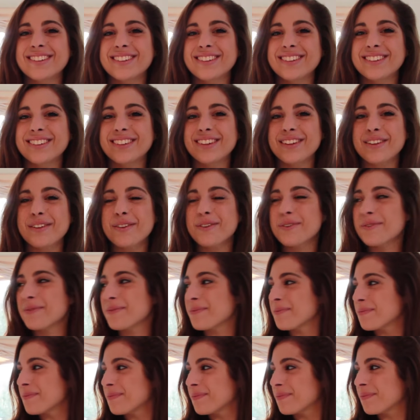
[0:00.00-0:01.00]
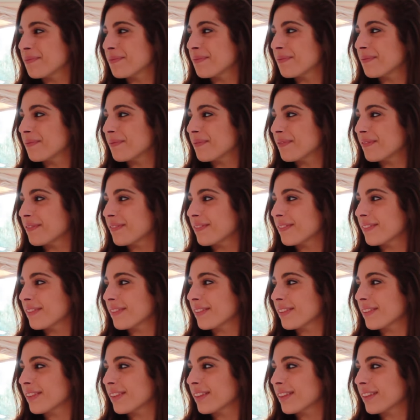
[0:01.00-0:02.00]

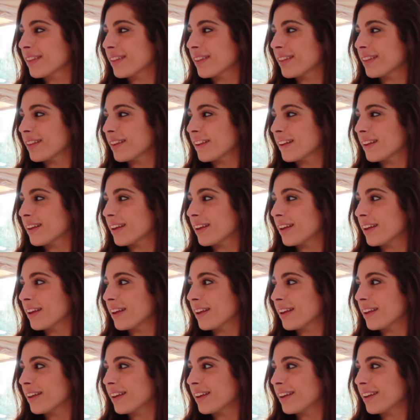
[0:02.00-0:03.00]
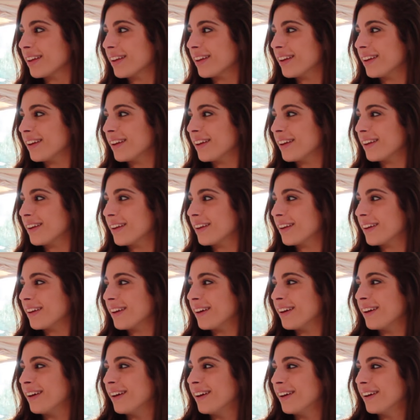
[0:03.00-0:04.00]

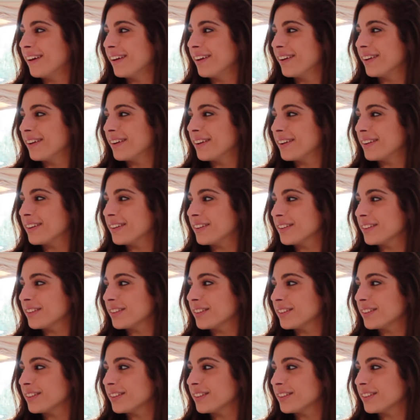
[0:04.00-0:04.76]
No words are spoken by the person on screen.